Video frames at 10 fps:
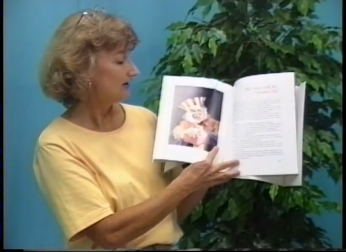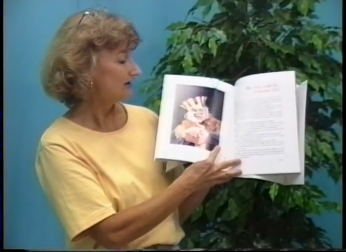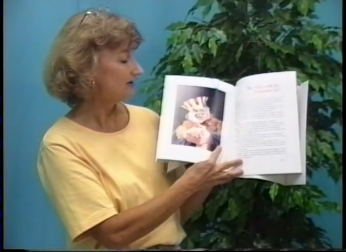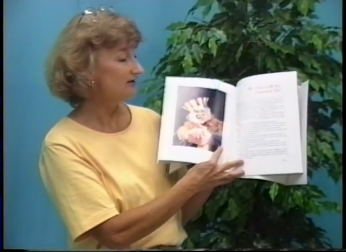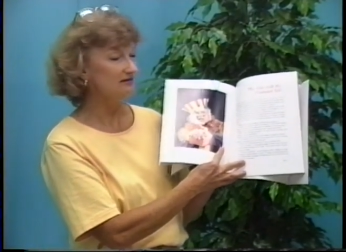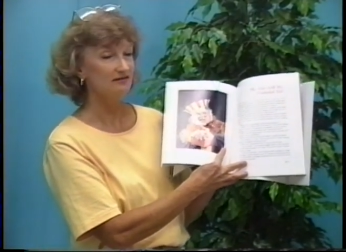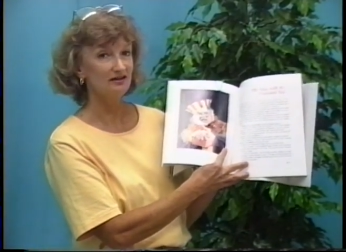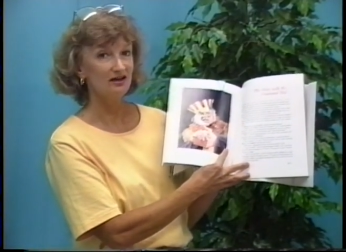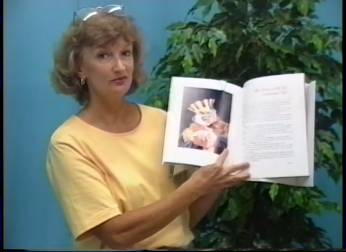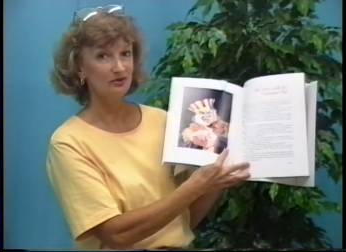And he
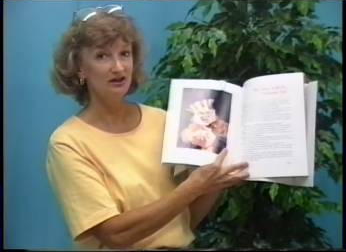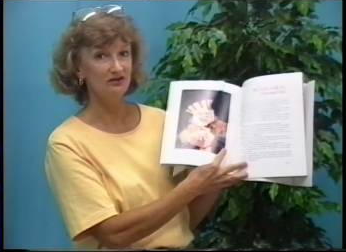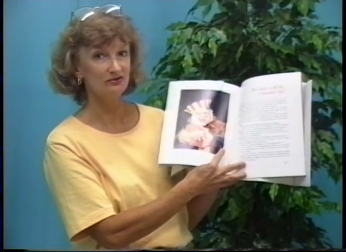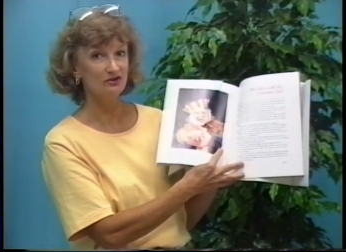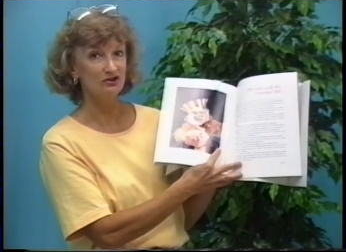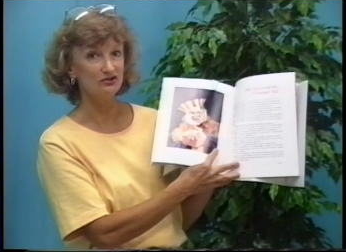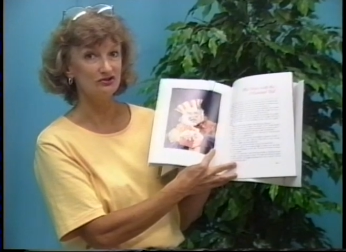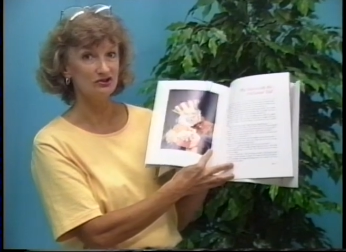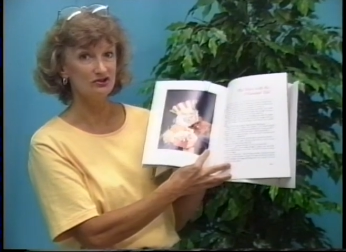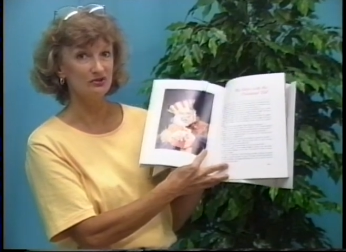decides what he's going to
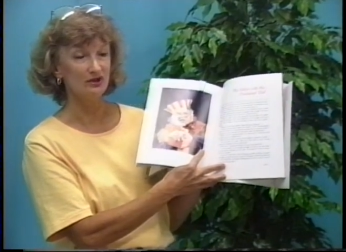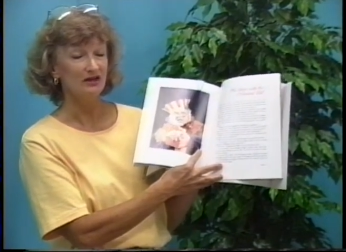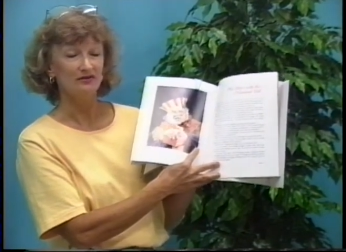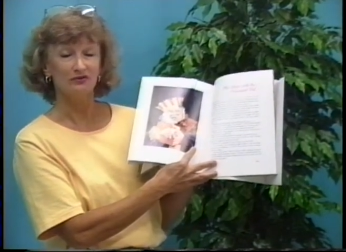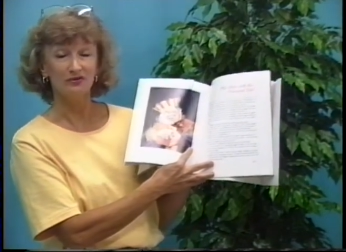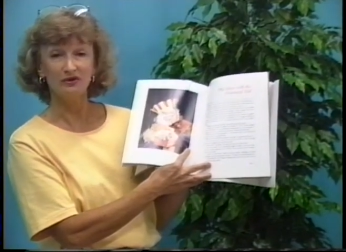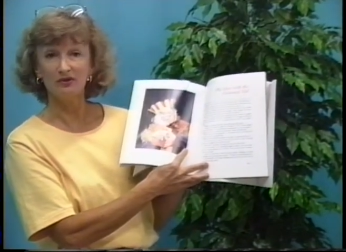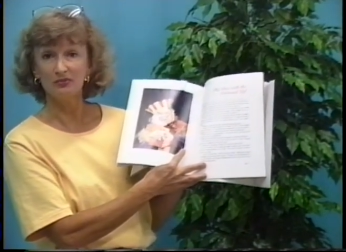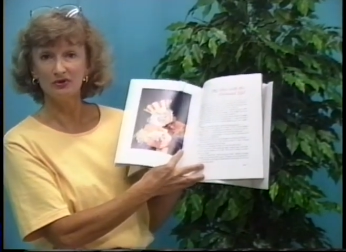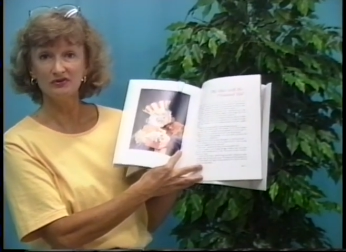do for
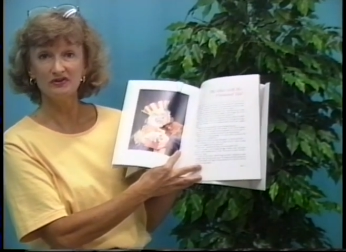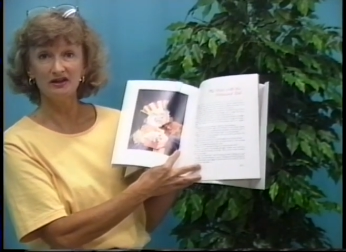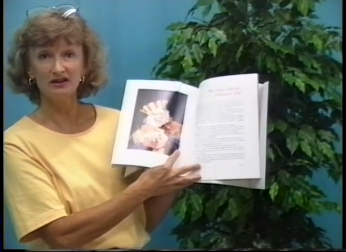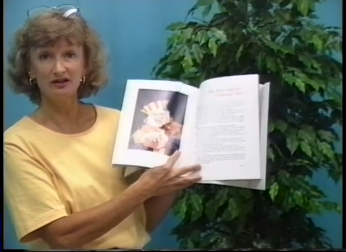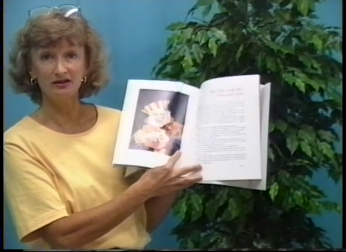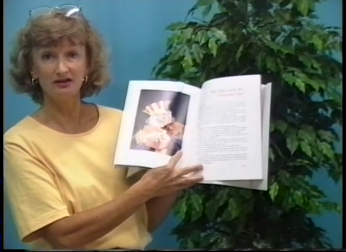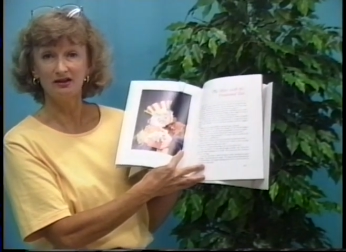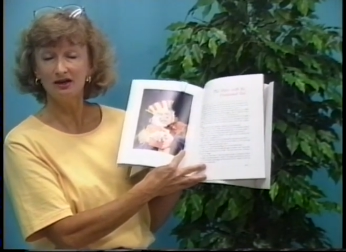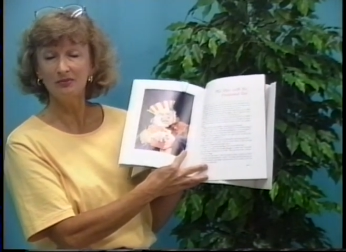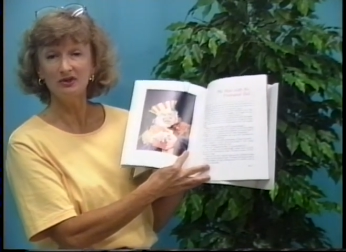the person that can
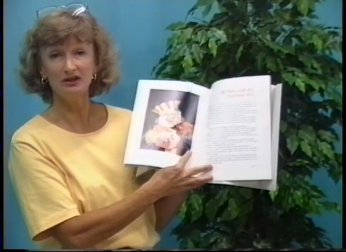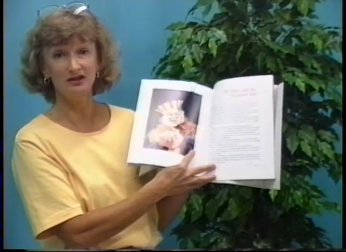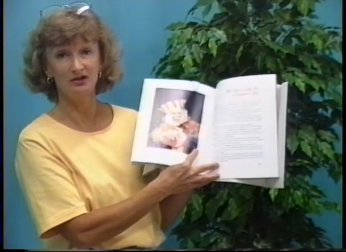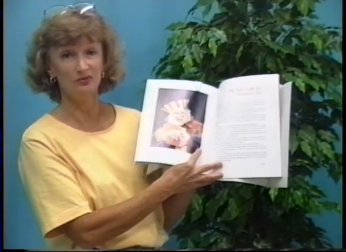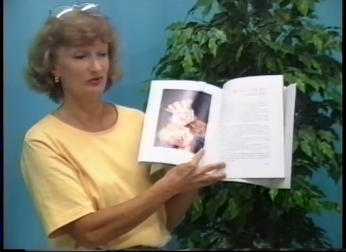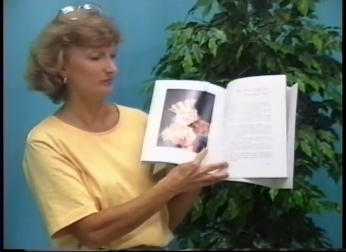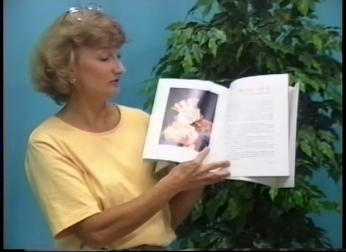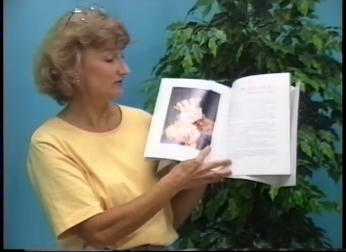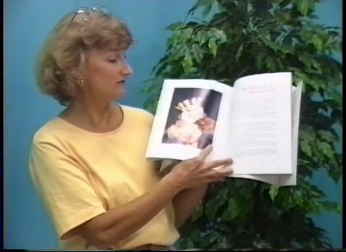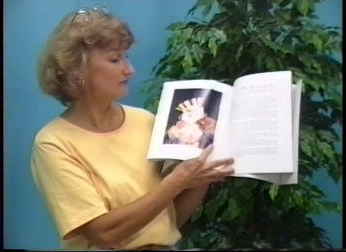come in with the
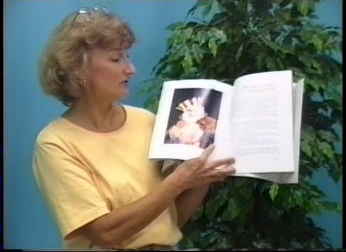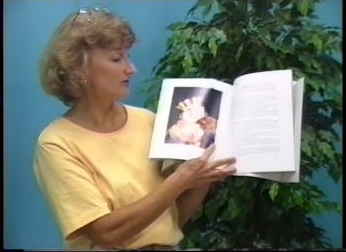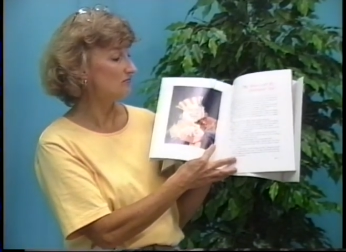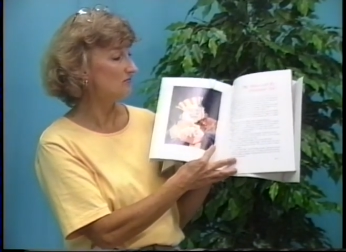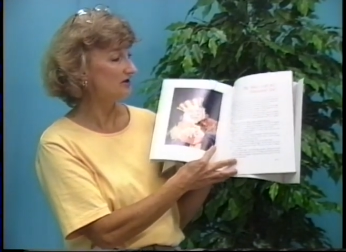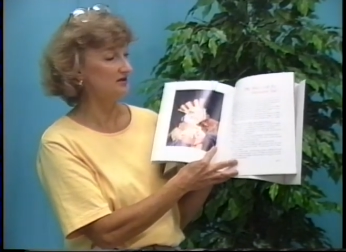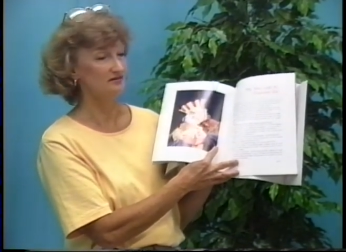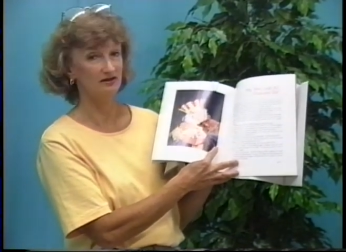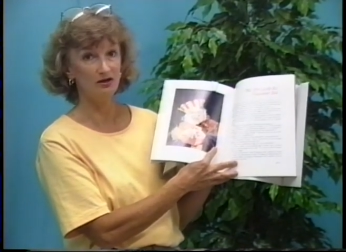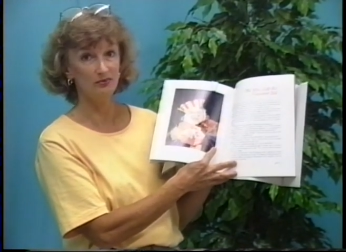biggest amount of money
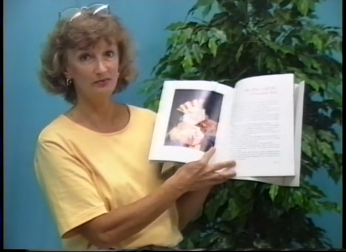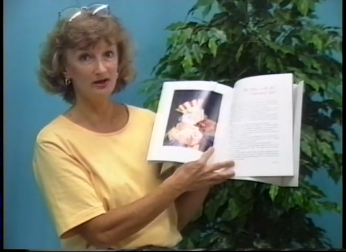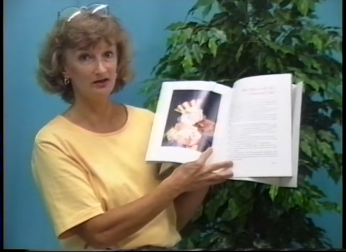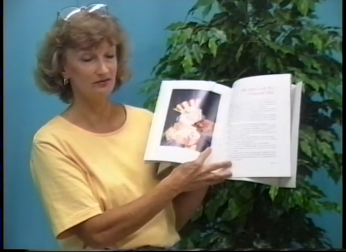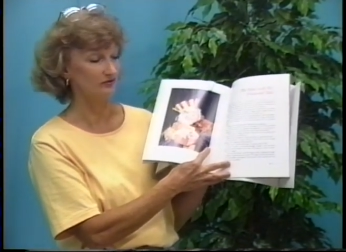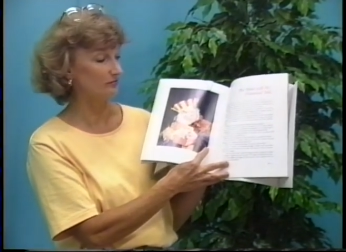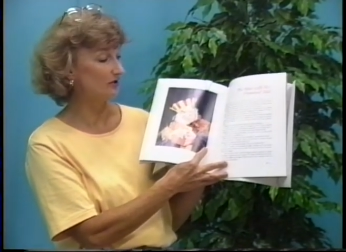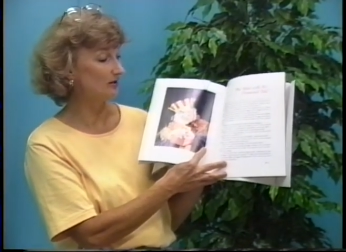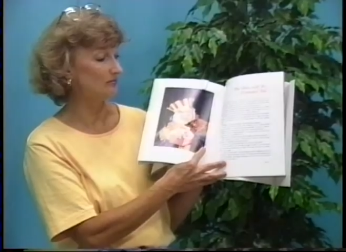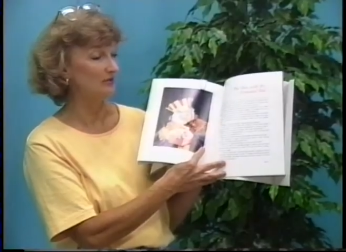to help him out of his
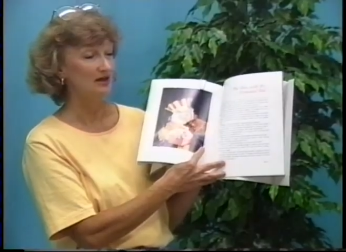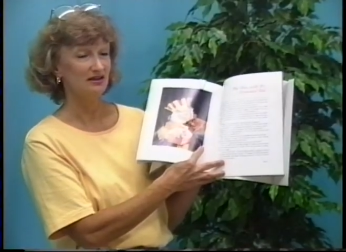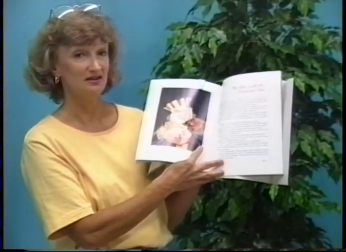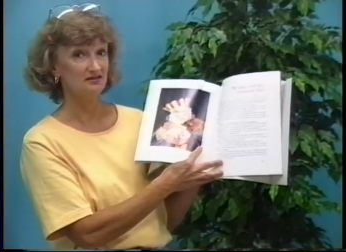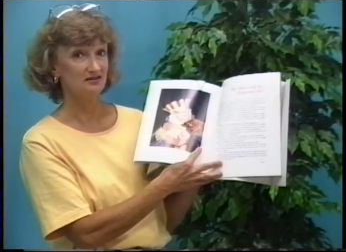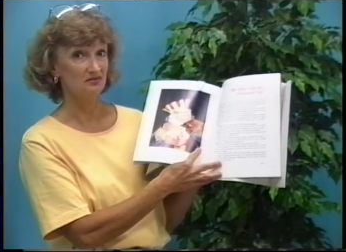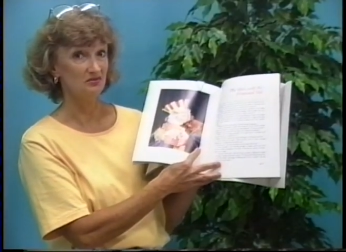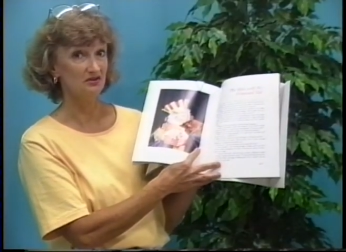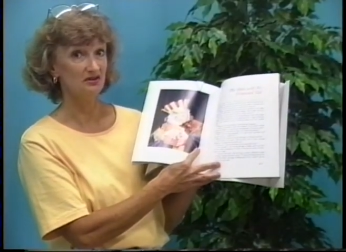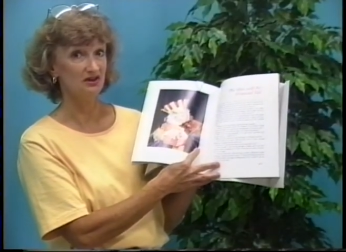problem gets to
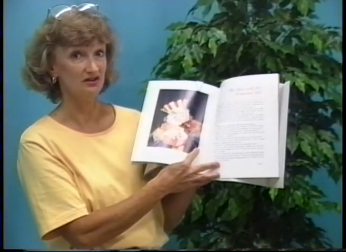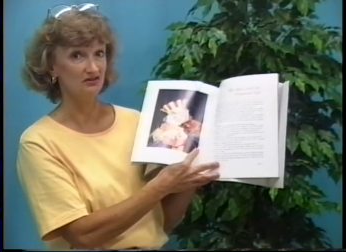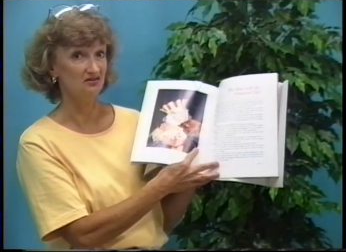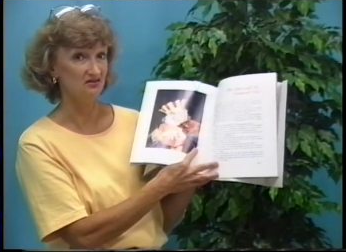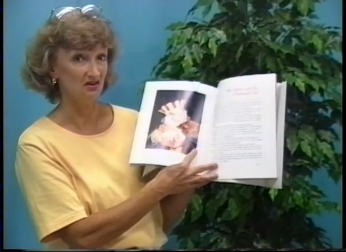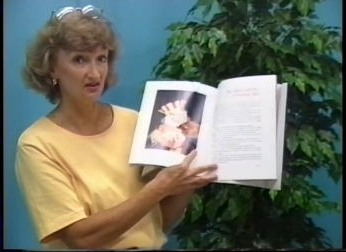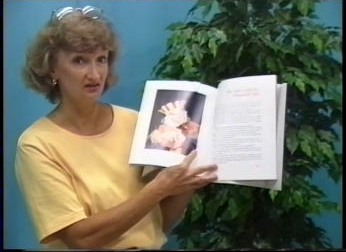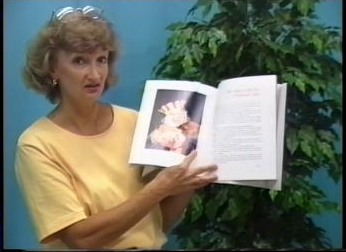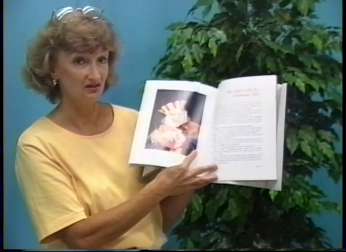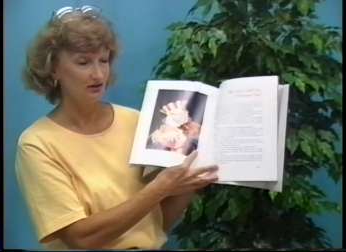marry his
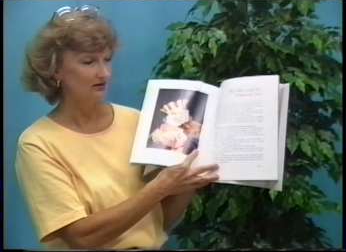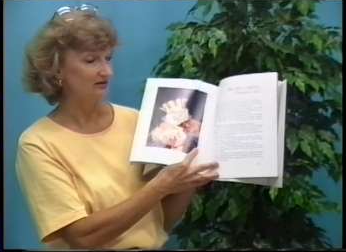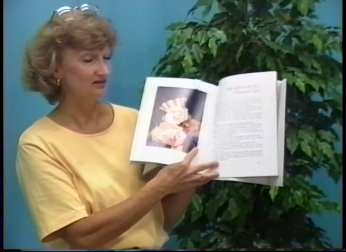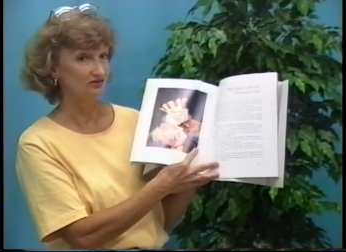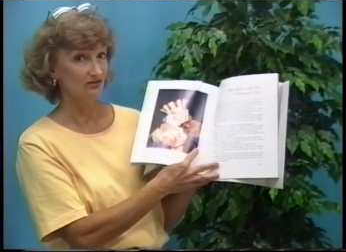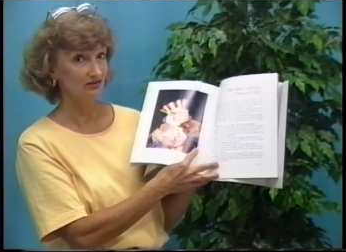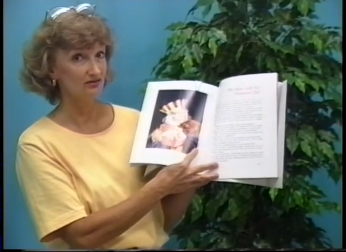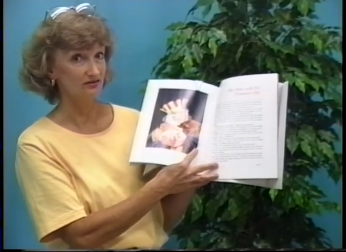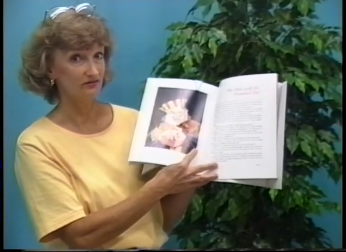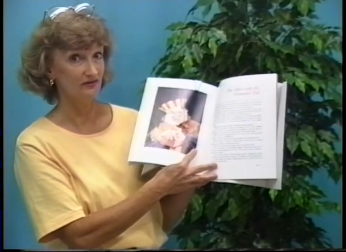daughter. Now his daughter
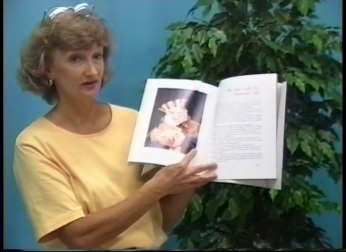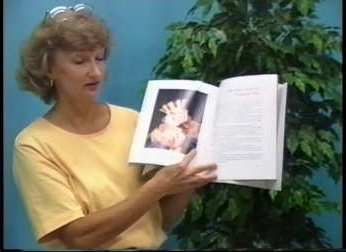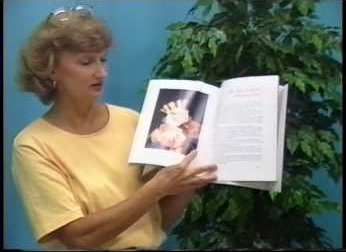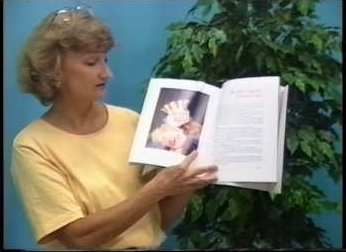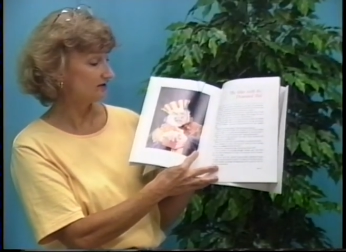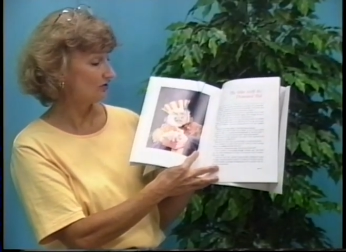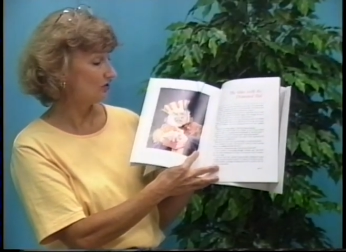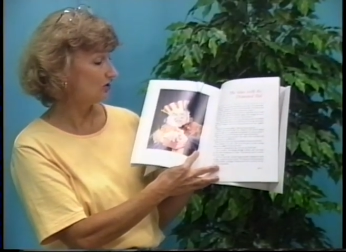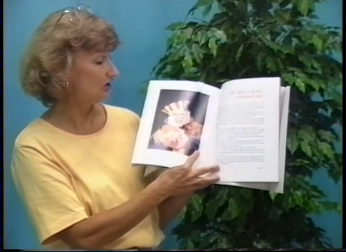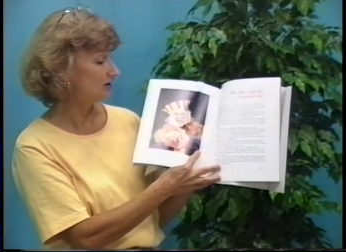isn't fond of this at
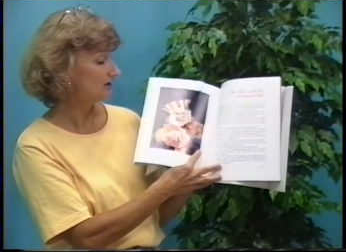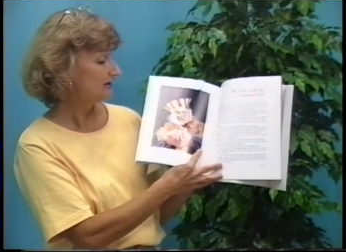all.